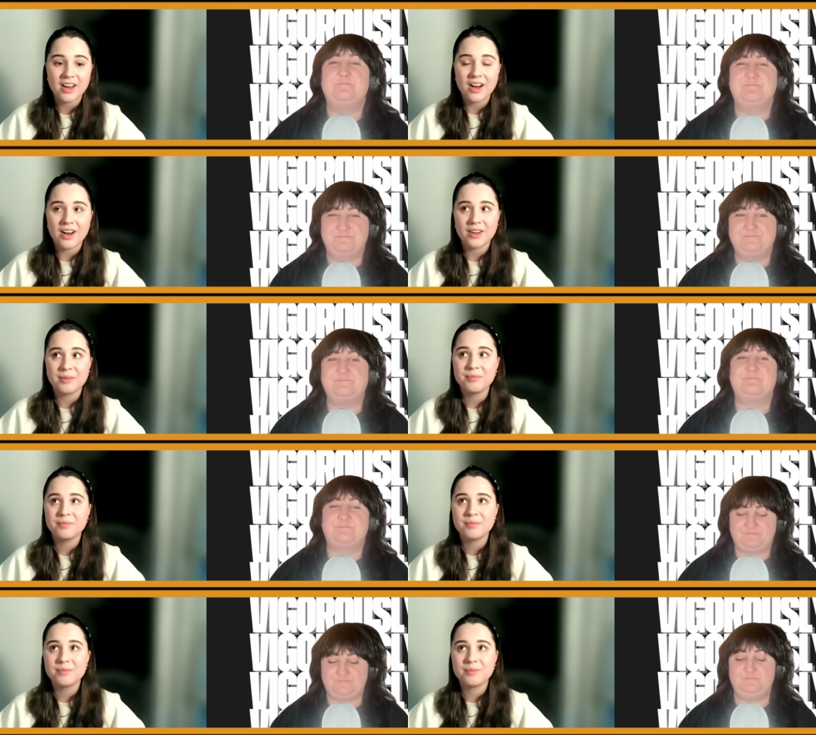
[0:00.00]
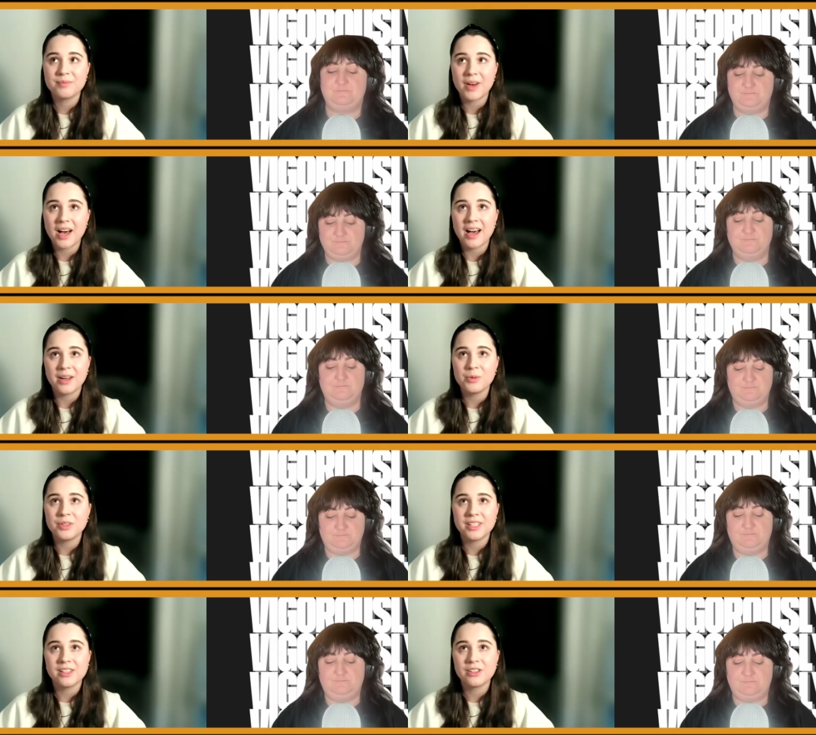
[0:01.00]
Speaker 1: Um, I
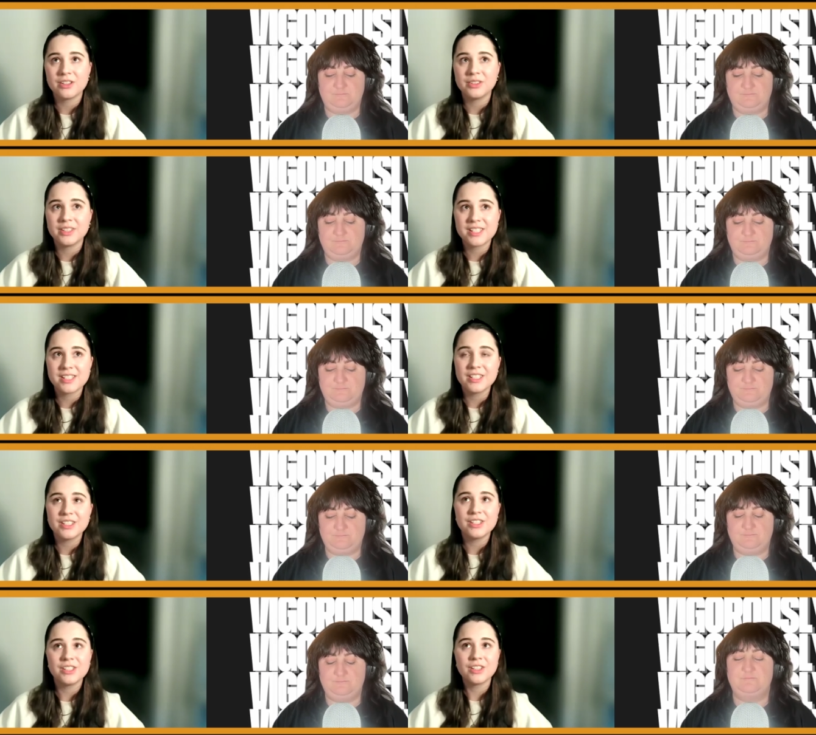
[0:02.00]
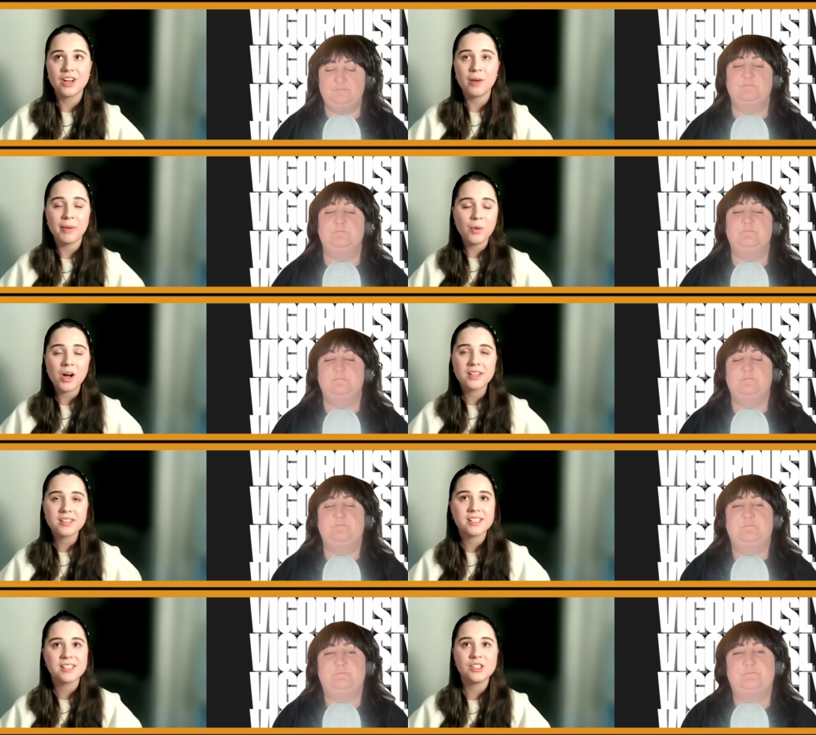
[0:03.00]
will either listen on my
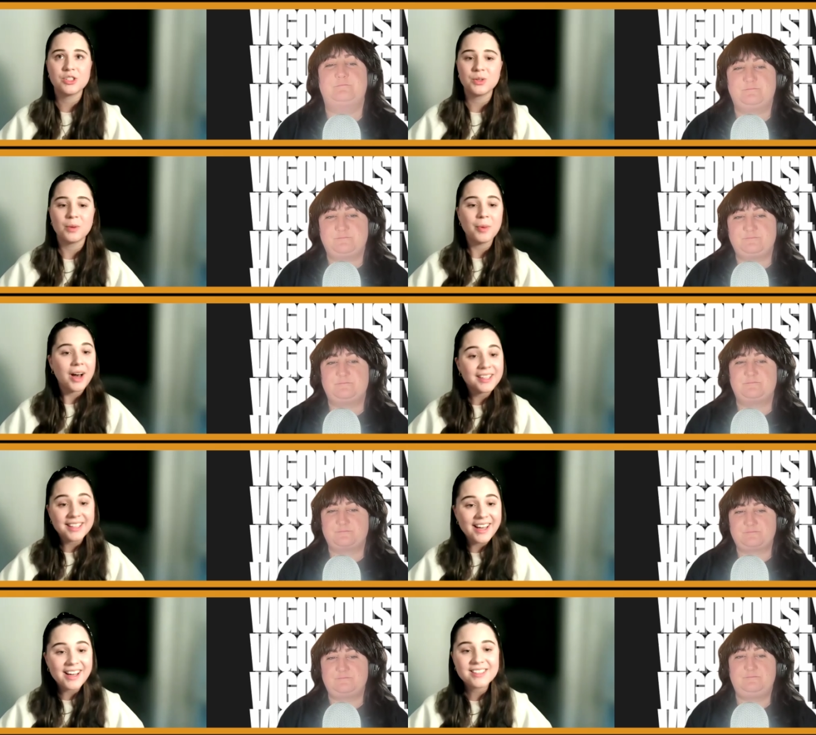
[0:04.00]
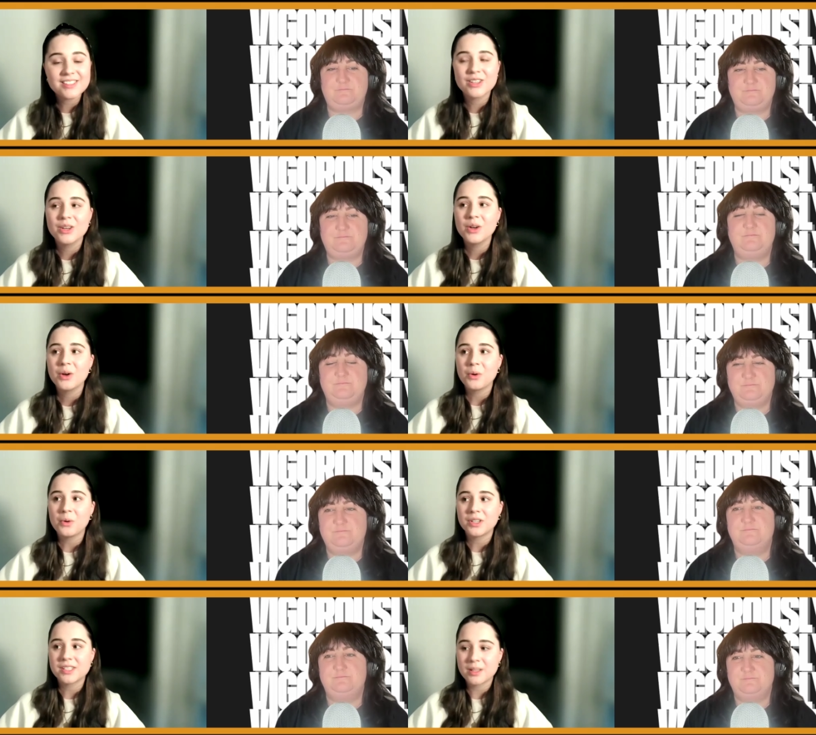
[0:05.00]
walks, listen to a podcast,
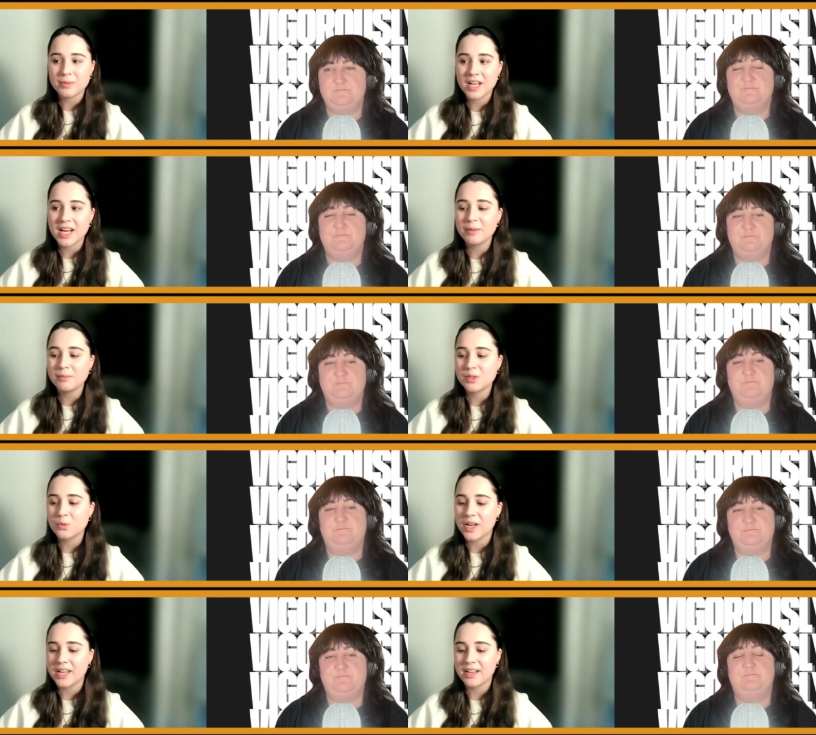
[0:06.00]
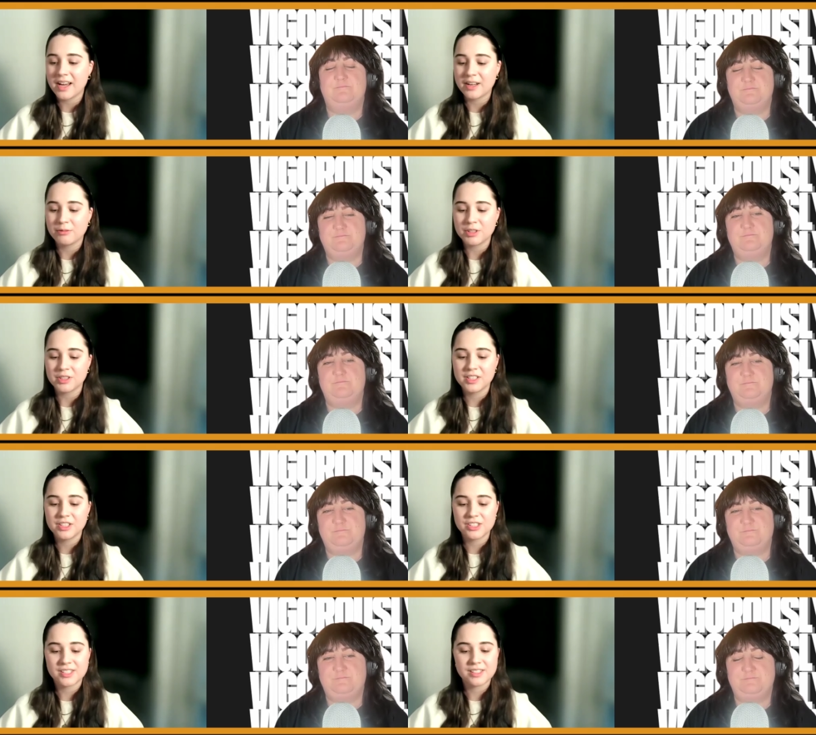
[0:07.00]
or sometimes when I really
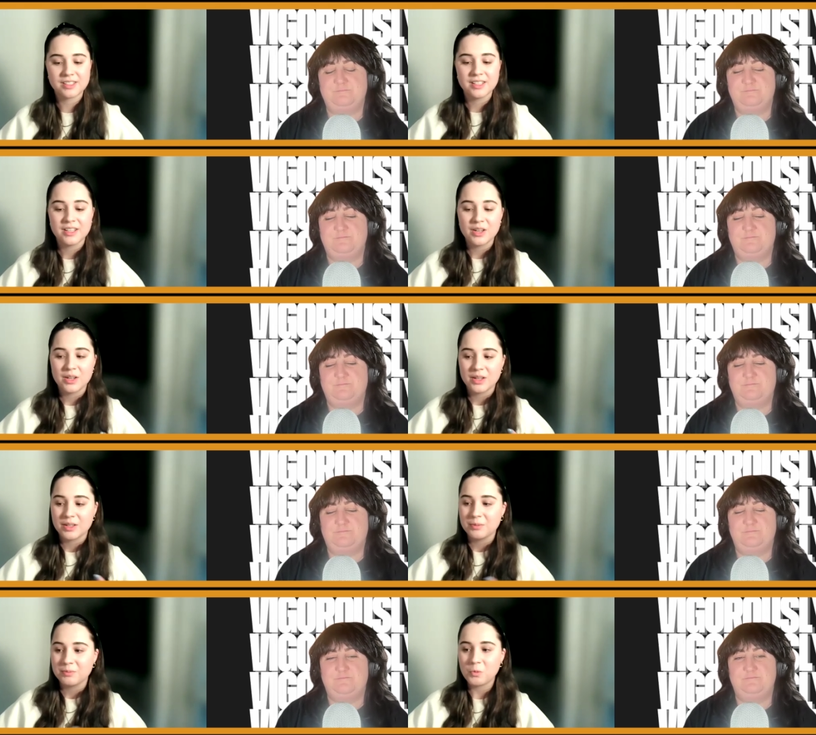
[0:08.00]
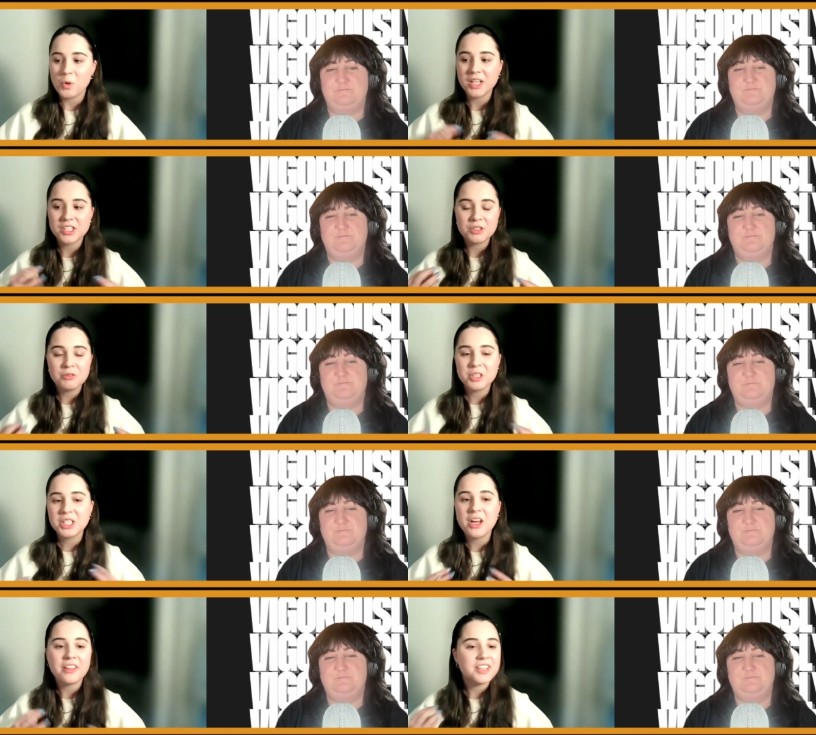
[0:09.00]
just want to really
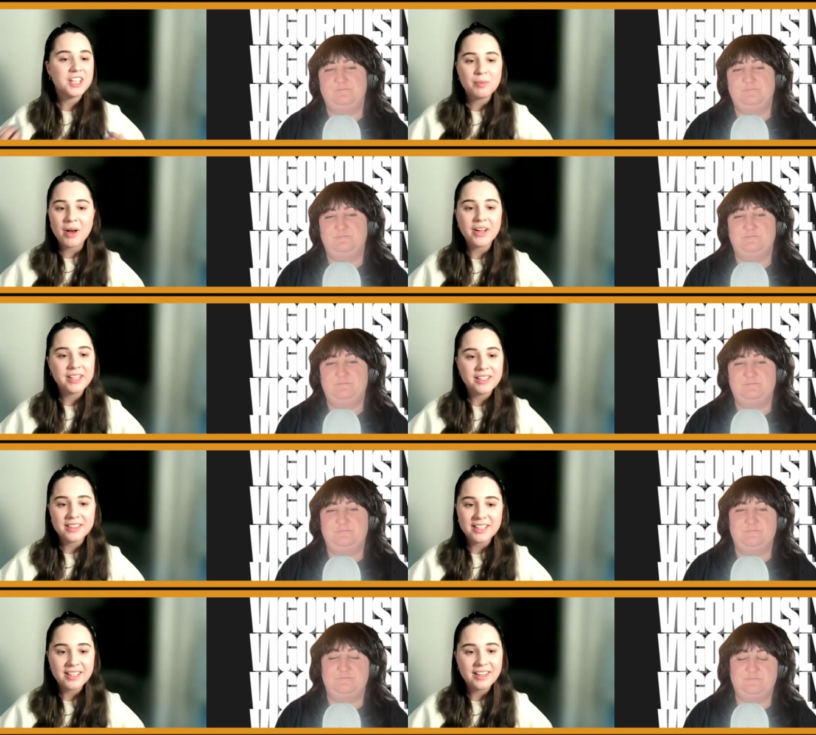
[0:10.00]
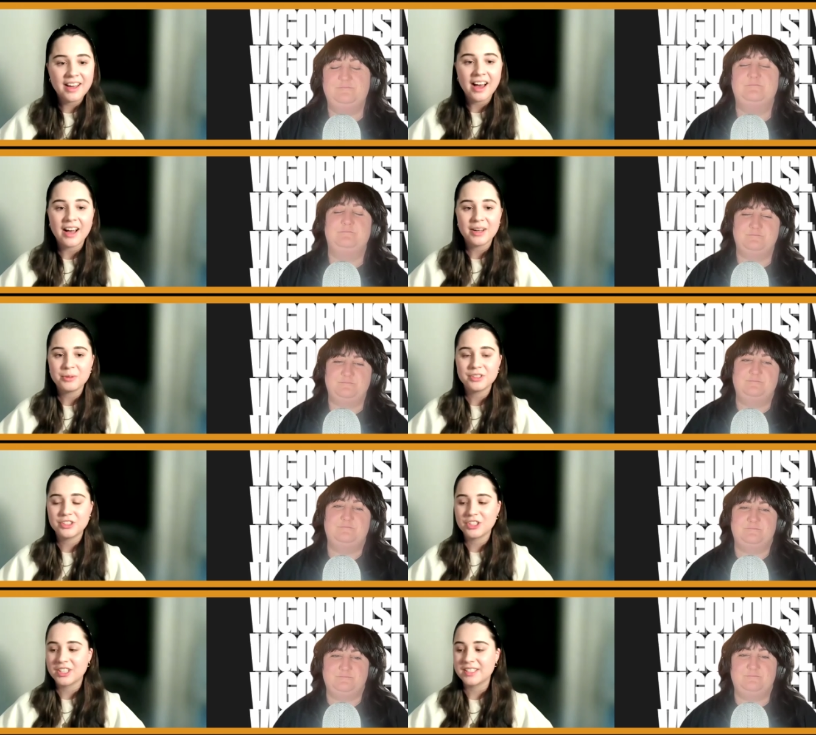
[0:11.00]
not think about anything, I
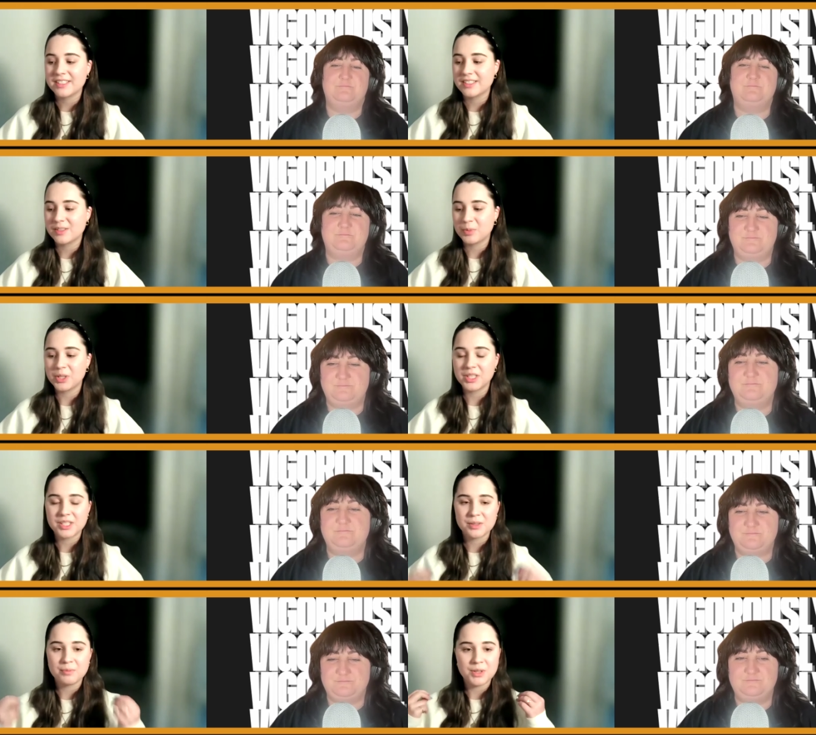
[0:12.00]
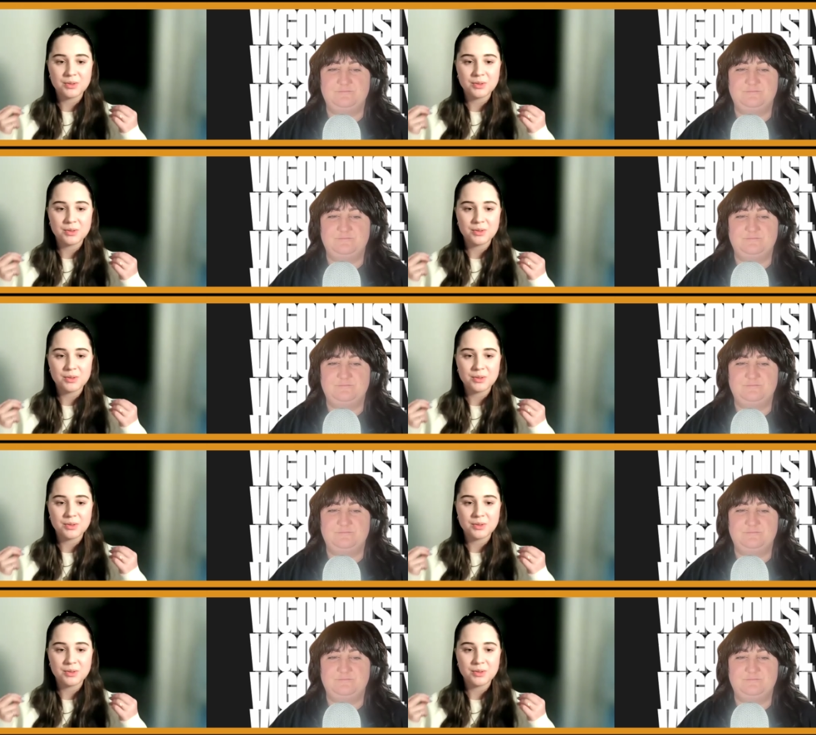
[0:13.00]
will just put in some